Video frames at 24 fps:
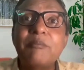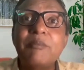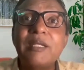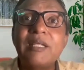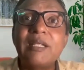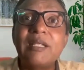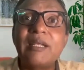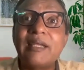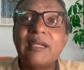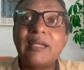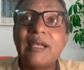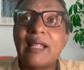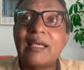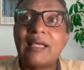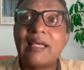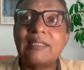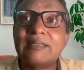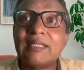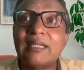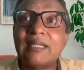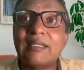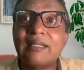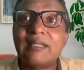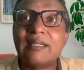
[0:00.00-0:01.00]
me realize
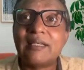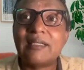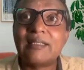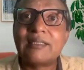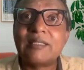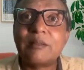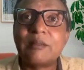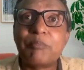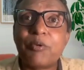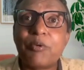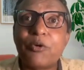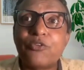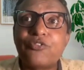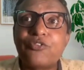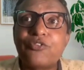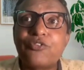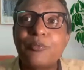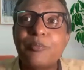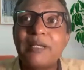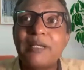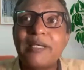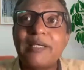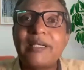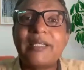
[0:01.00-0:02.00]
that there is a
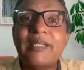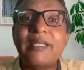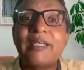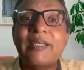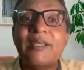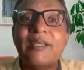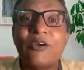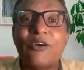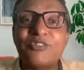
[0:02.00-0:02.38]
possibility